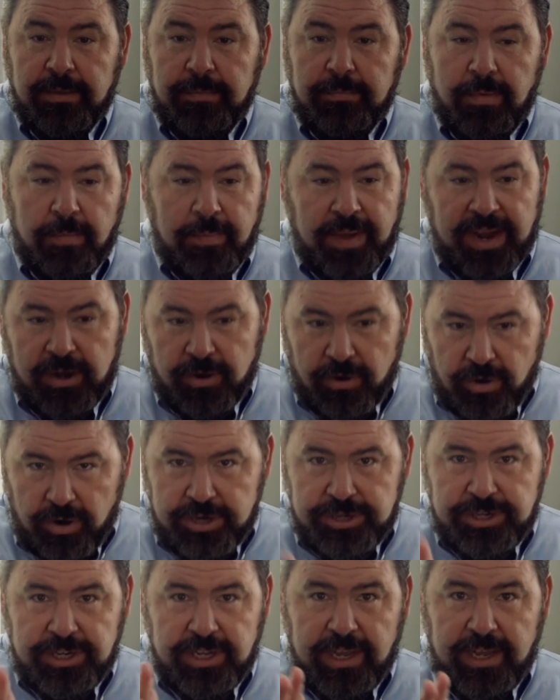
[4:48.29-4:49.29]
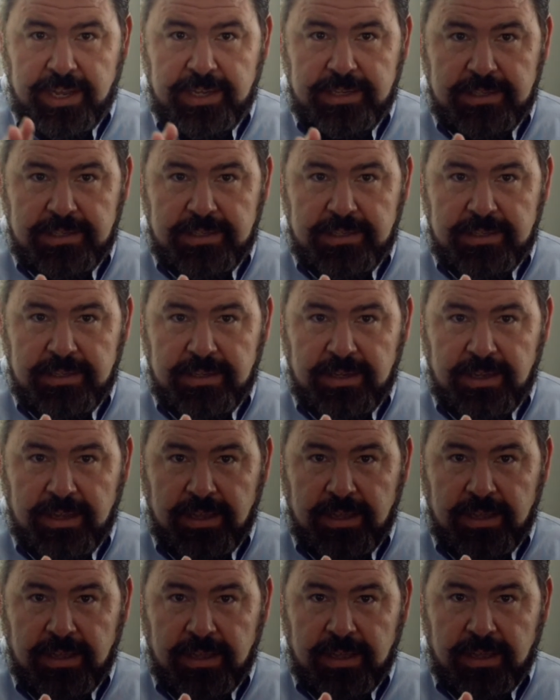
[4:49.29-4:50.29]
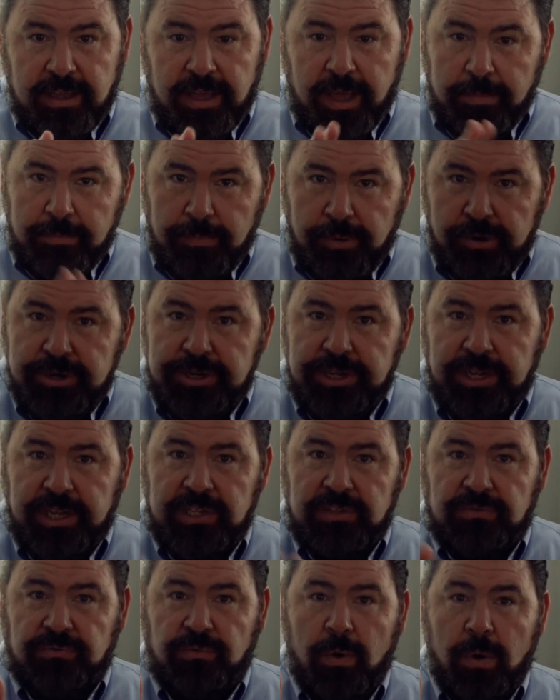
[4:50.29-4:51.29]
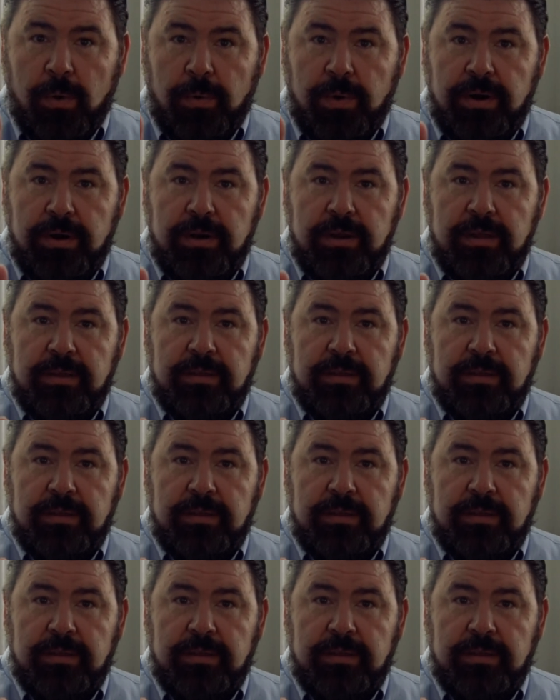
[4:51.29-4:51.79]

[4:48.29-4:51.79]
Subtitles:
but by nourishing us and pushing us forward.